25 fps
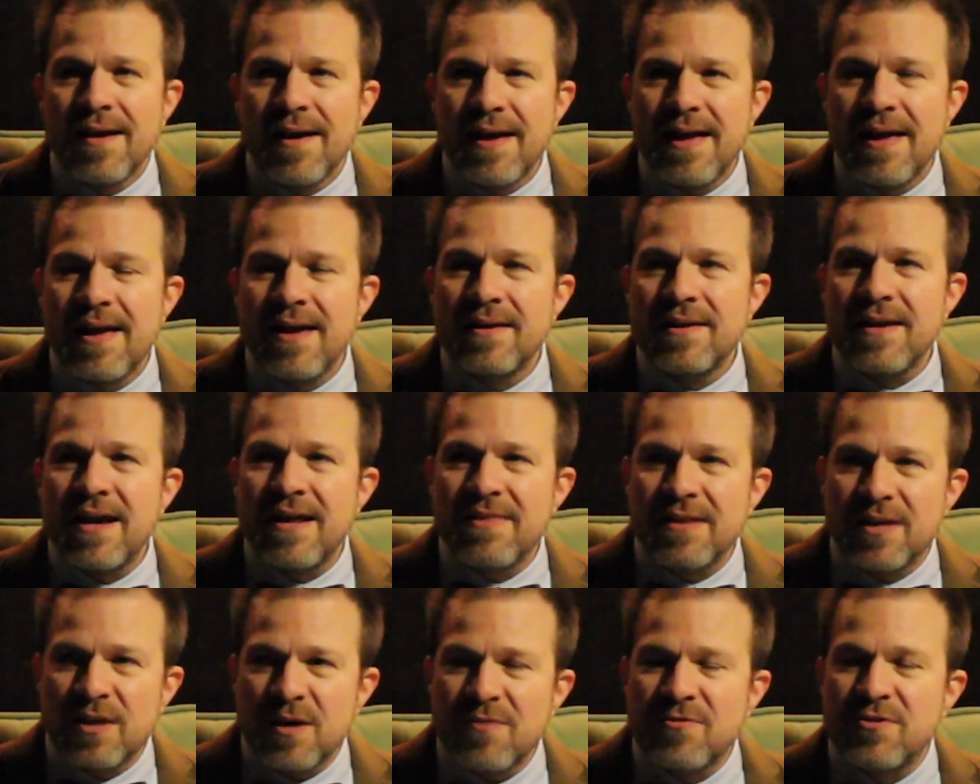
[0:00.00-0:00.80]
And I
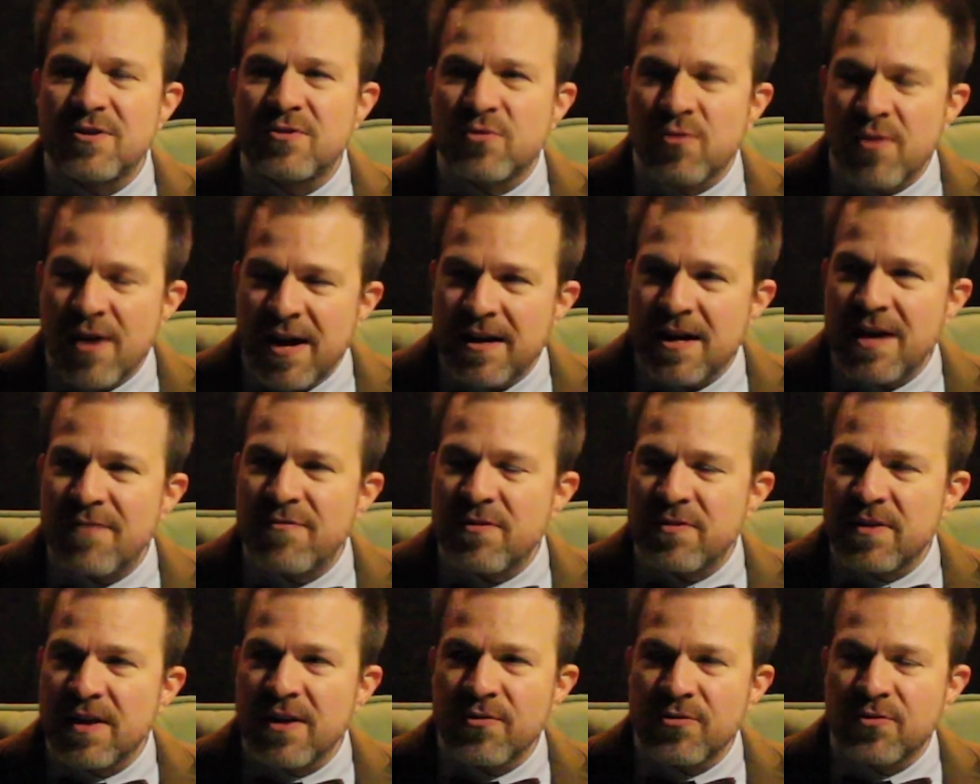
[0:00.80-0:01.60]
think you have to try enough
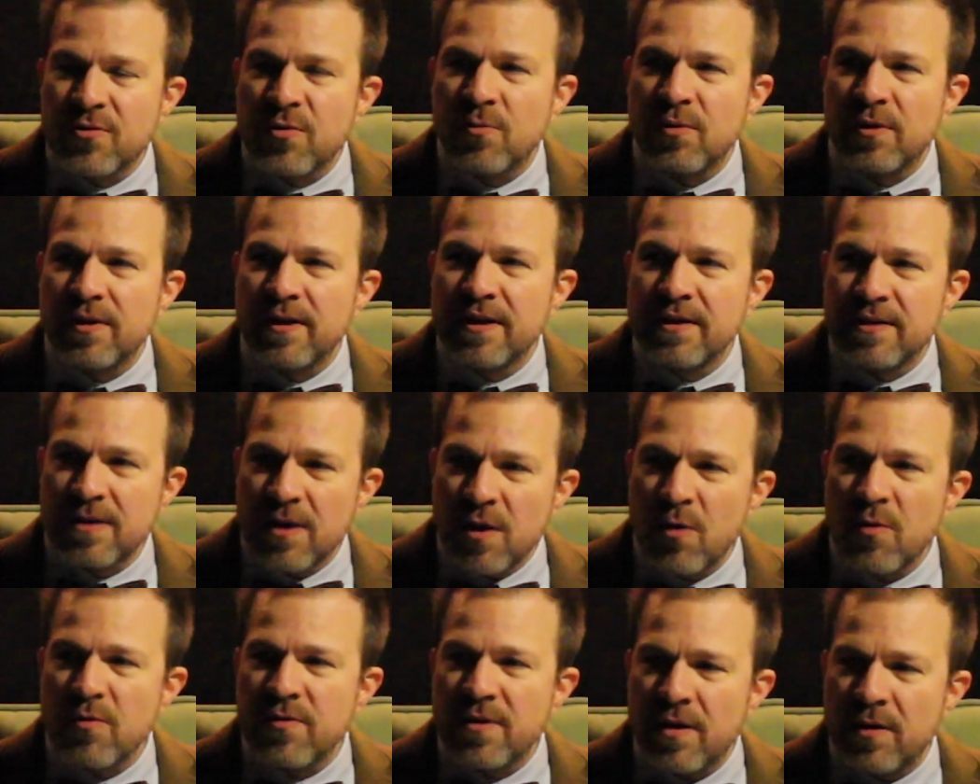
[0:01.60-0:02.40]
of these to really
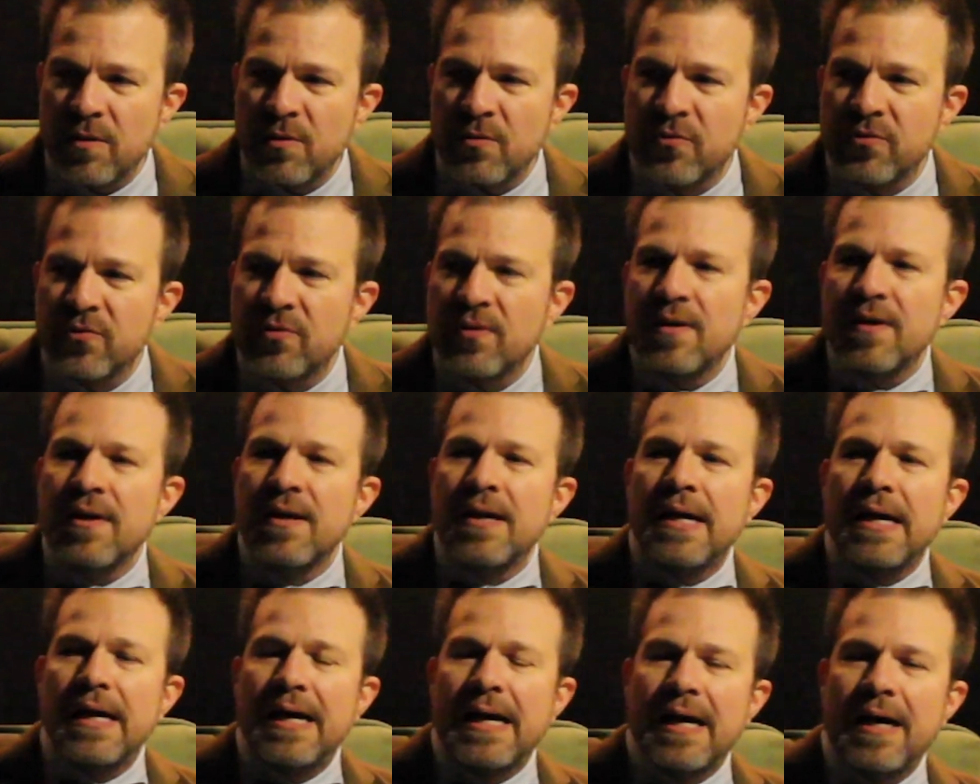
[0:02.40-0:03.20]
know those.
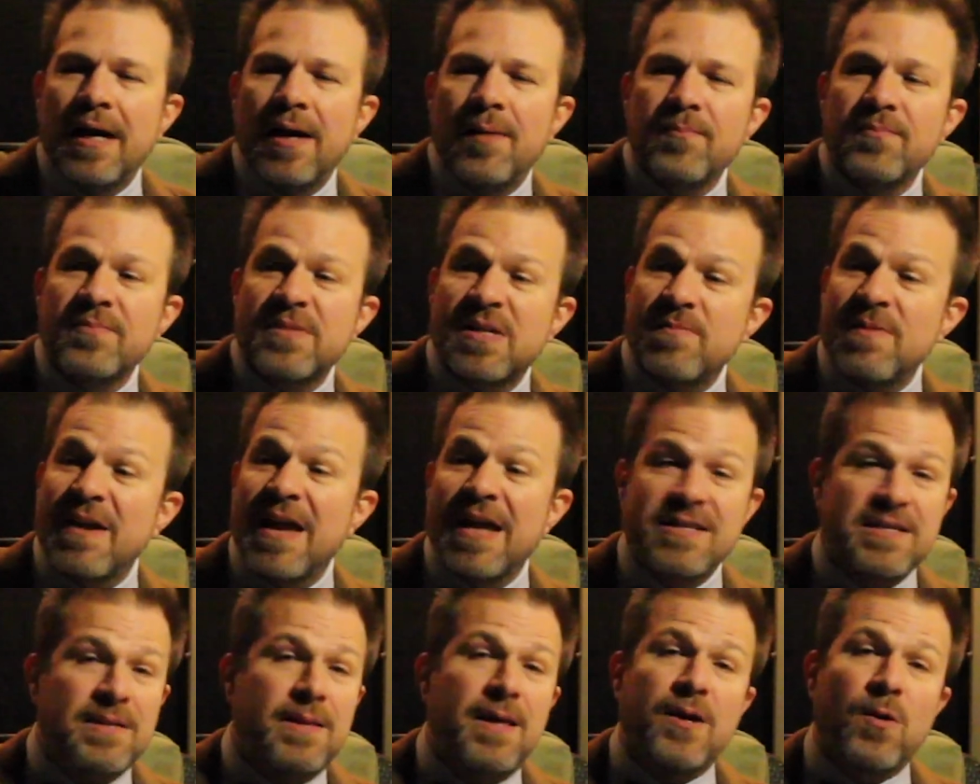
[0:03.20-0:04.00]
To me,
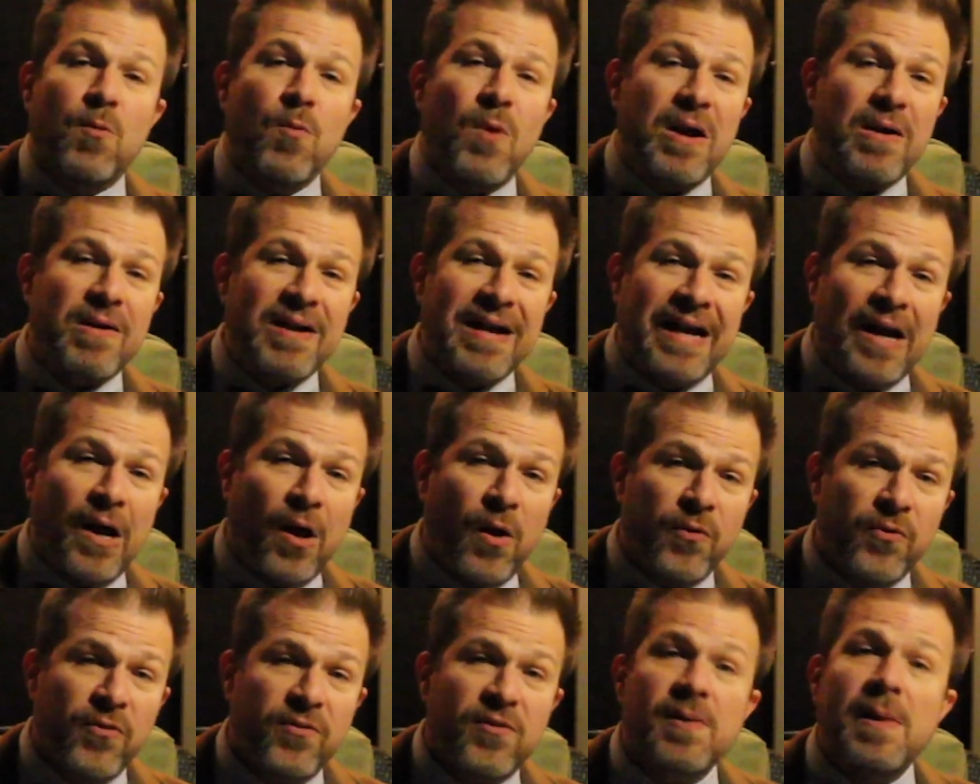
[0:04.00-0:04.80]
it's a lot of
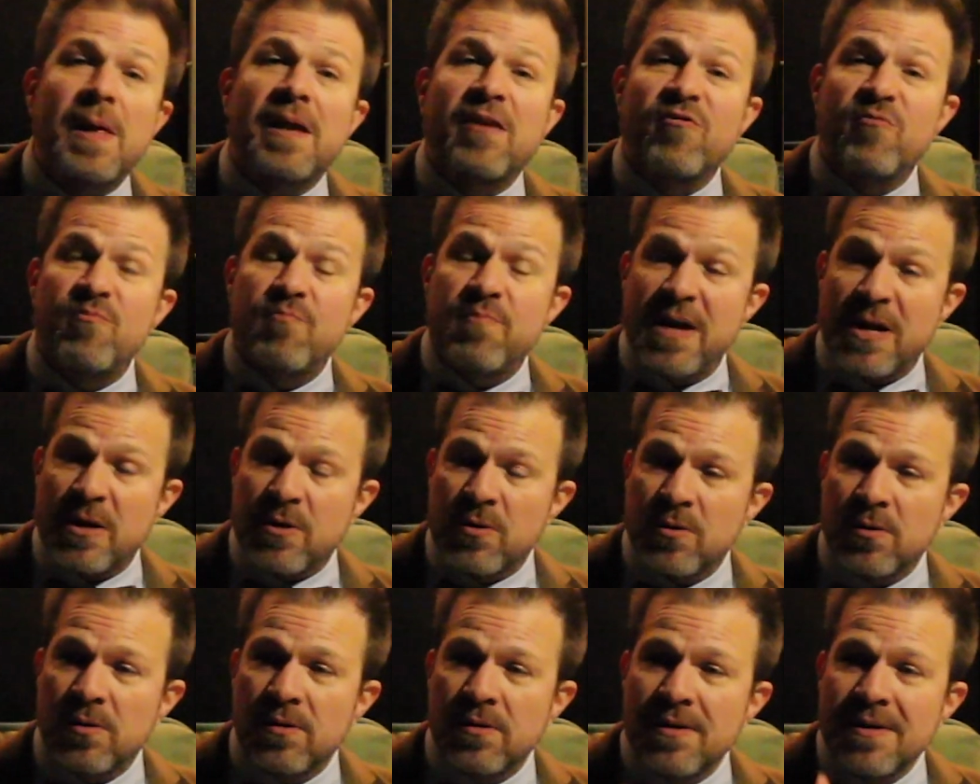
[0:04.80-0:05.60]
warehouse, it's a lot of
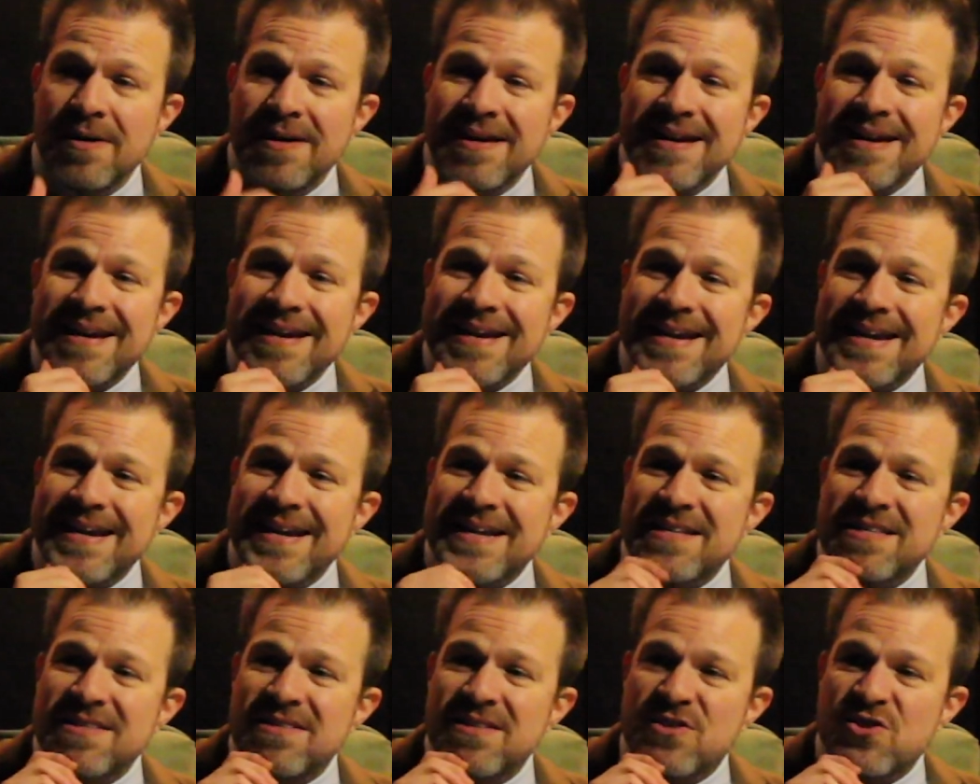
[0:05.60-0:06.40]
barrel,
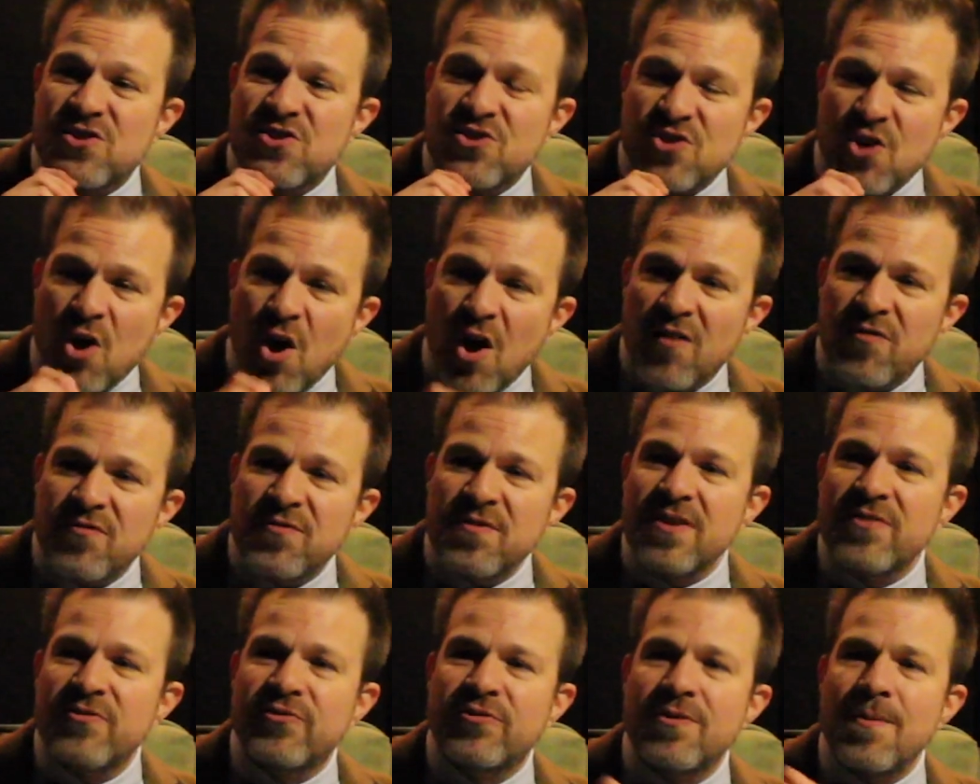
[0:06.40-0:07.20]
it's the
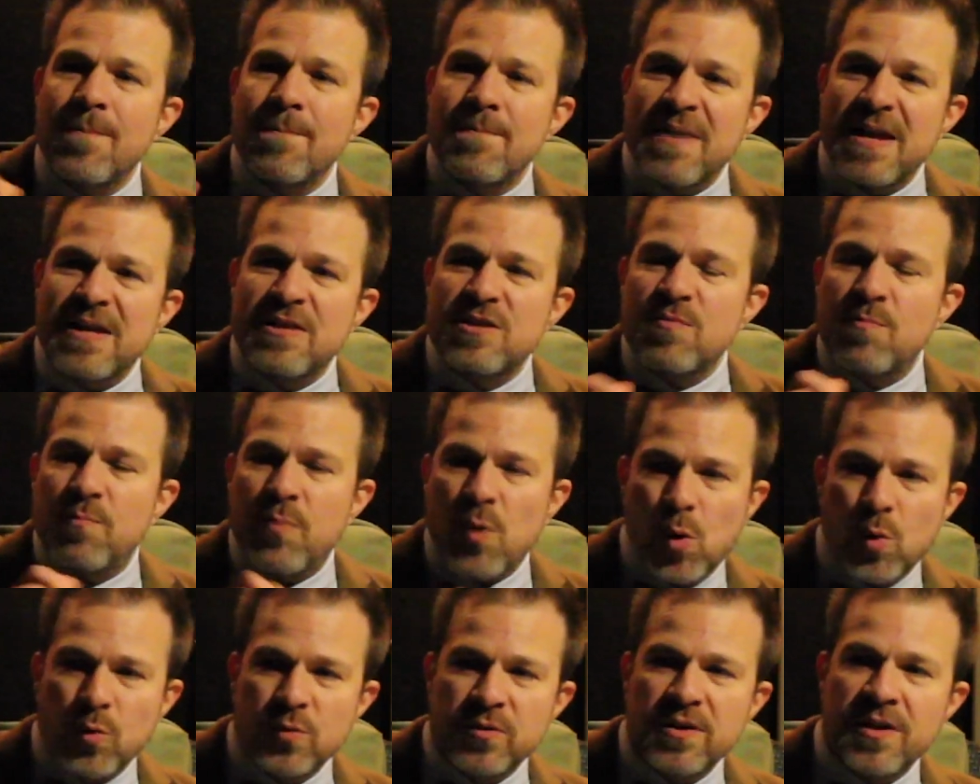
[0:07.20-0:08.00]
softness meets
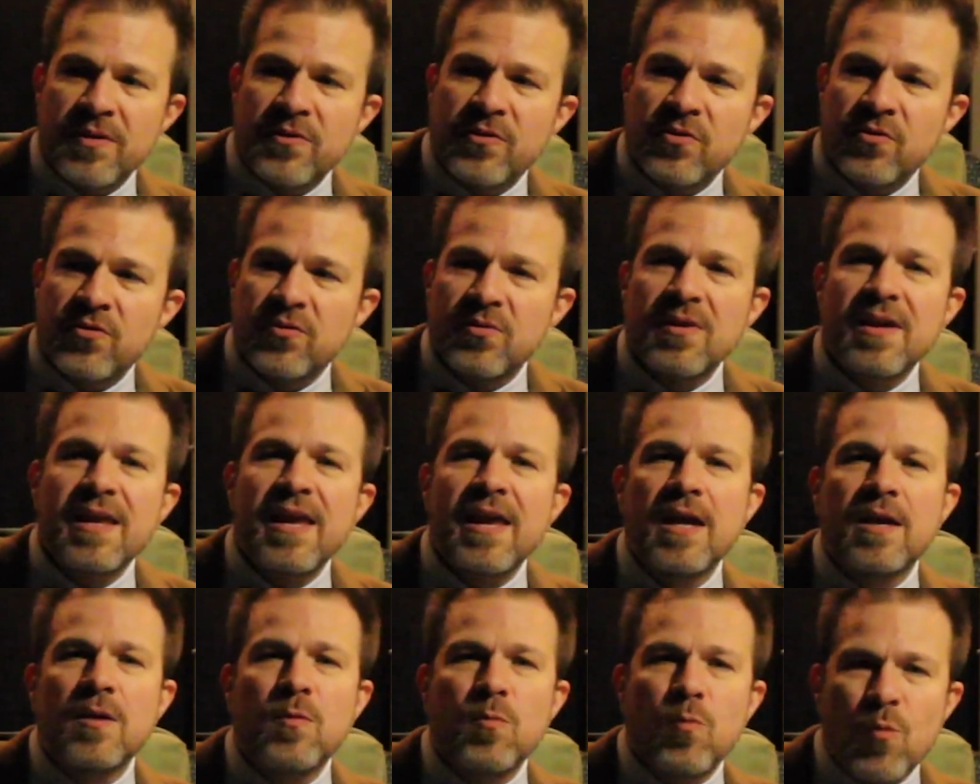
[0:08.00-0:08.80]
boldness
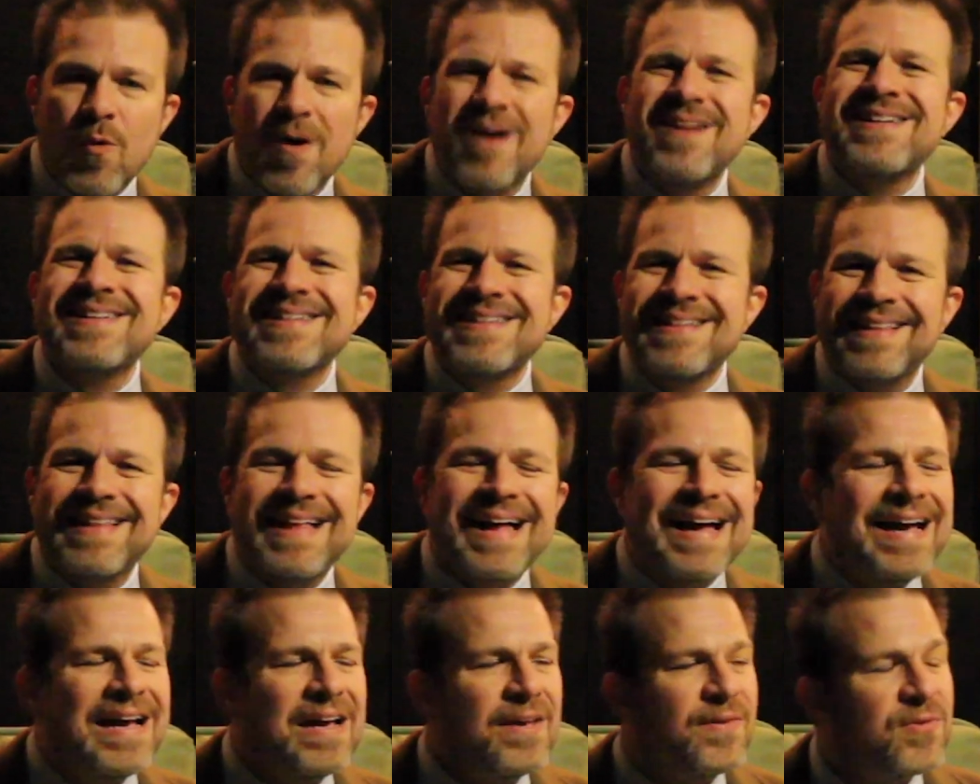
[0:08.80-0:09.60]
in one
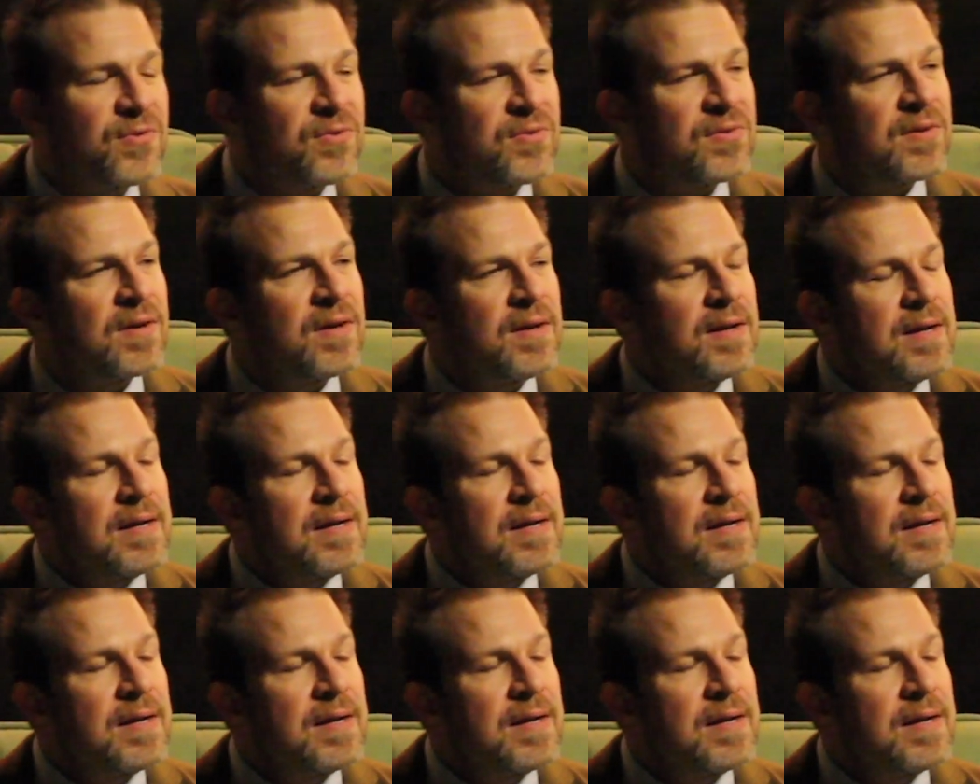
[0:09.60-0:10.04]
glass.